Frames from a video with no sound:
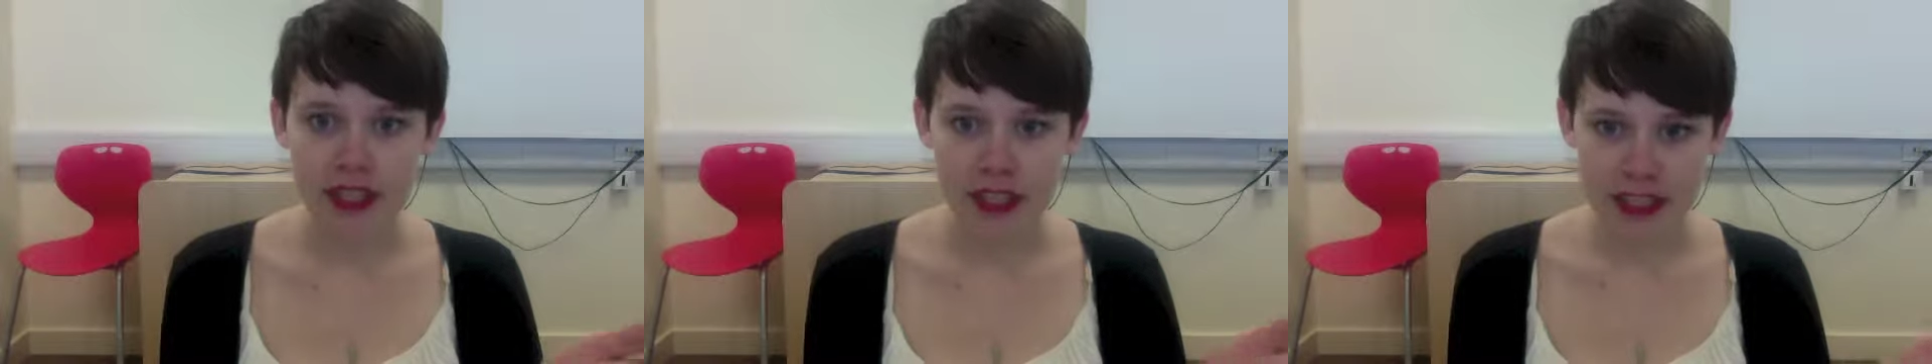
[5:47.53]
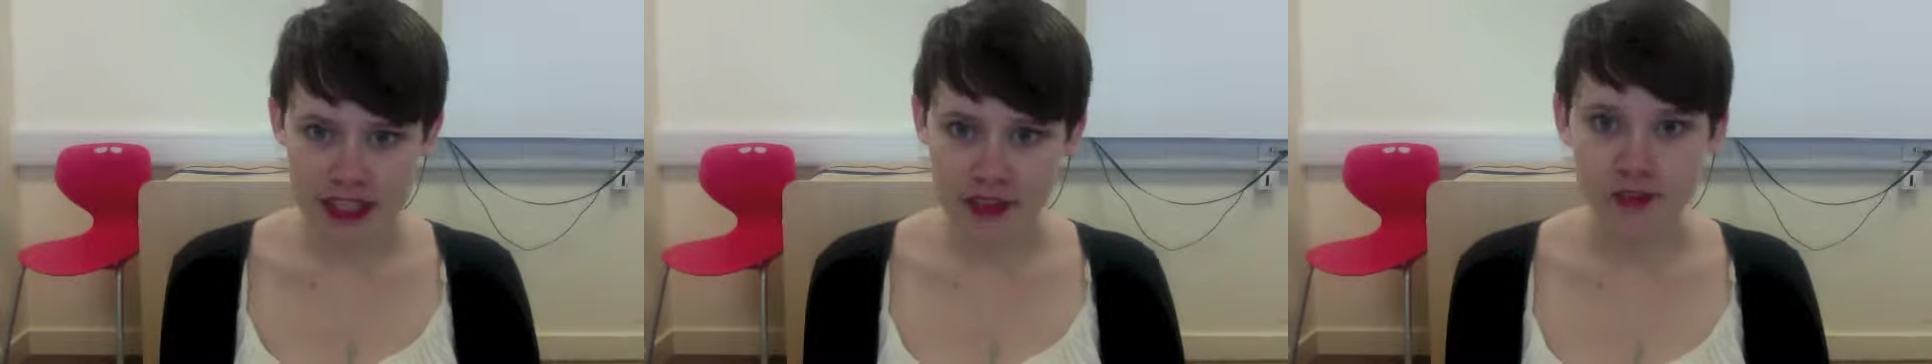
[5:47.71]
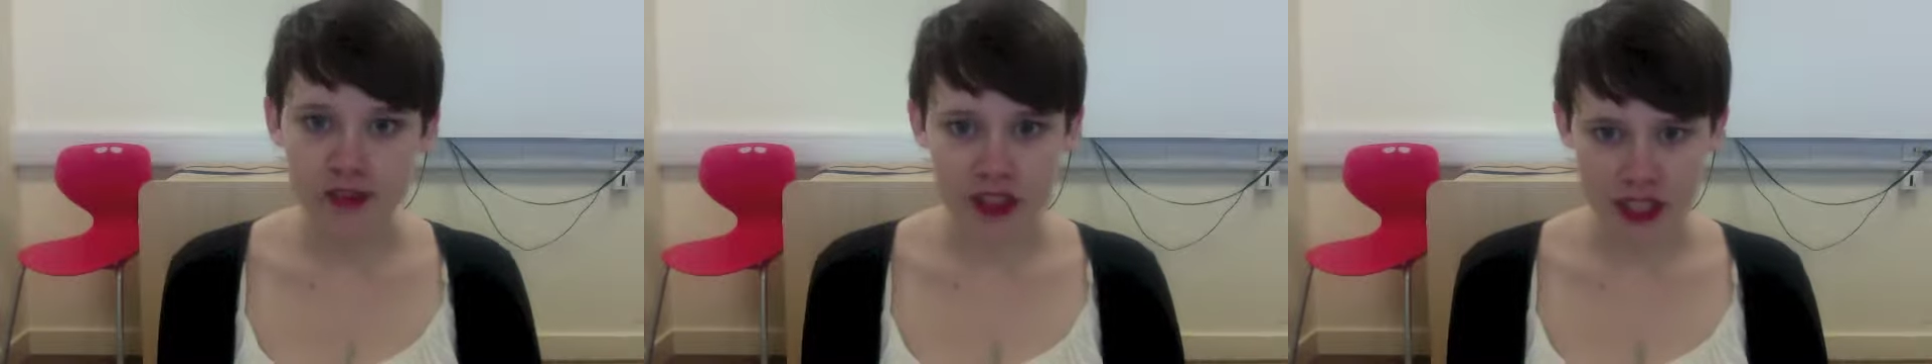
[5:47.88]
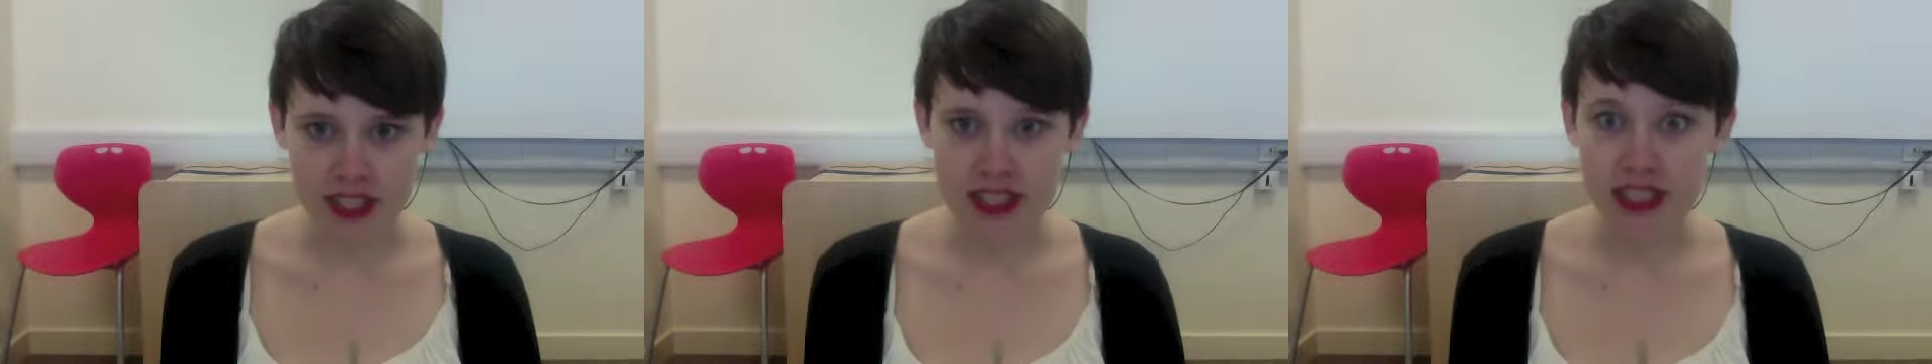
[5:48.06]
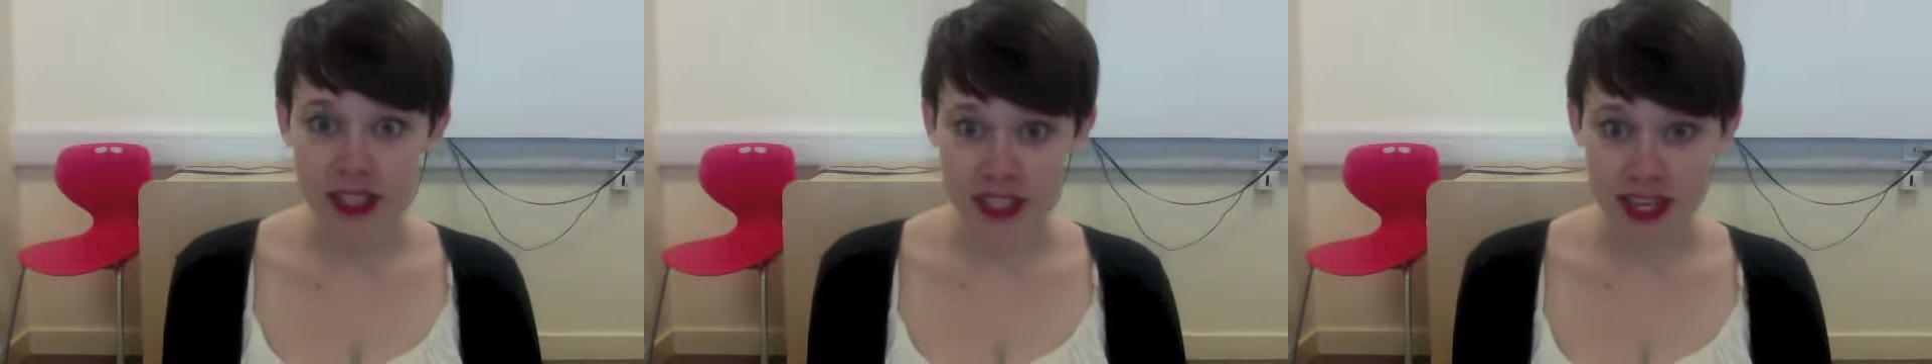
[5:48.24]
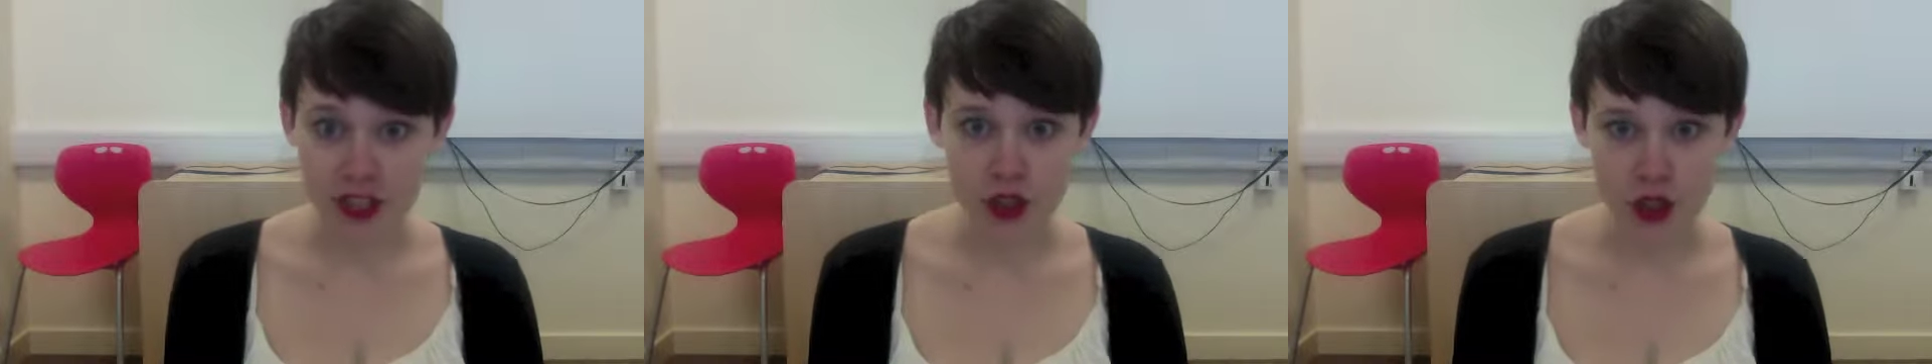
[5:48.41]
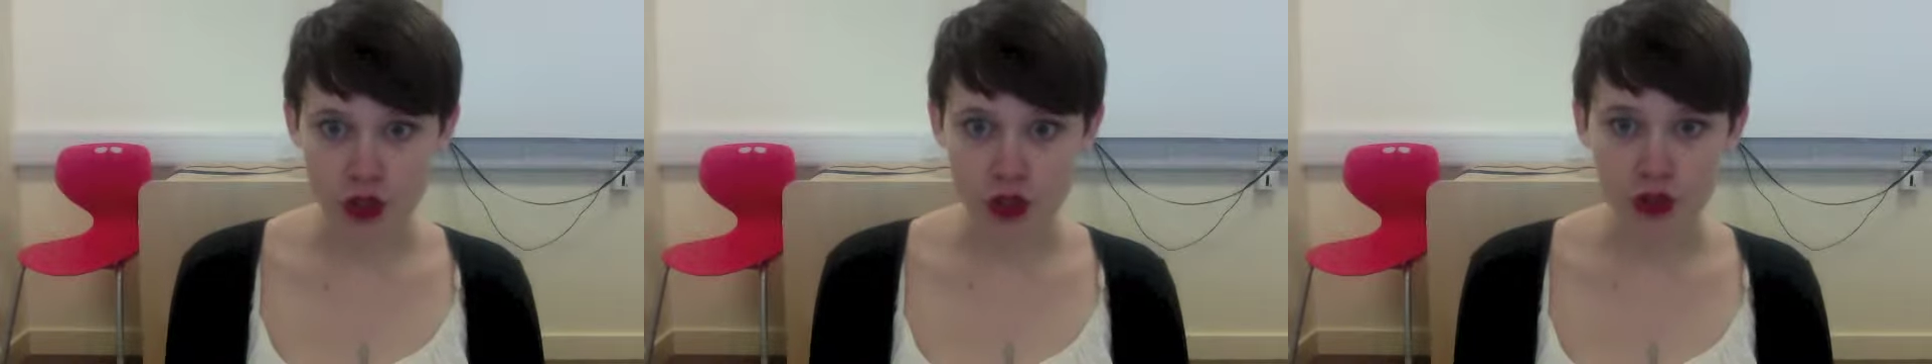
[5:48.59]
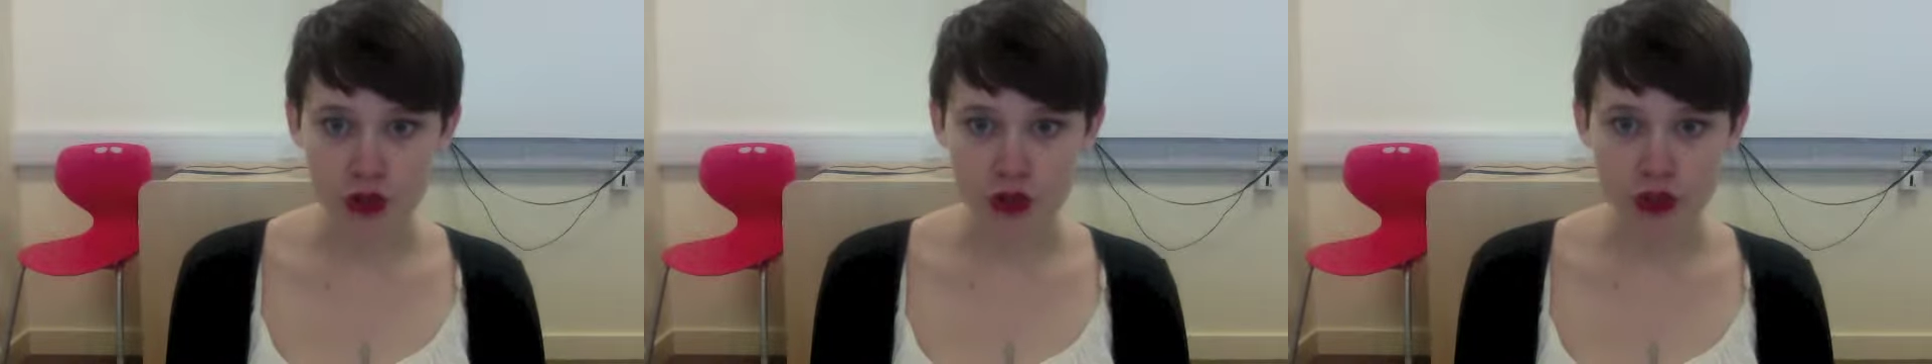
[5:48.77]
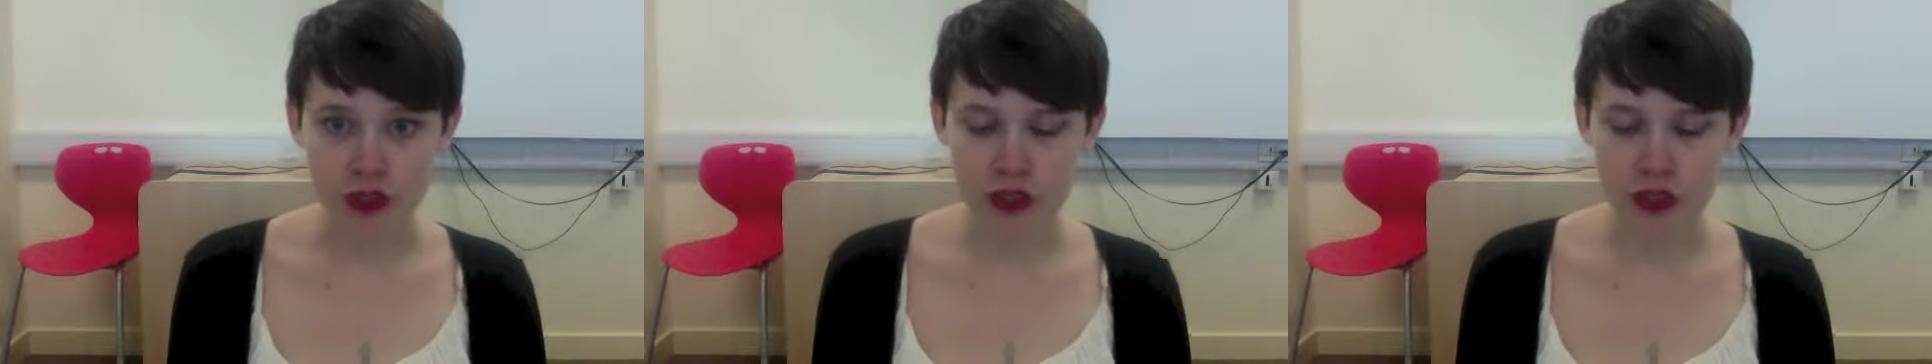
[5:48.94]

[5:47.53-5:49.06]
difference is essential.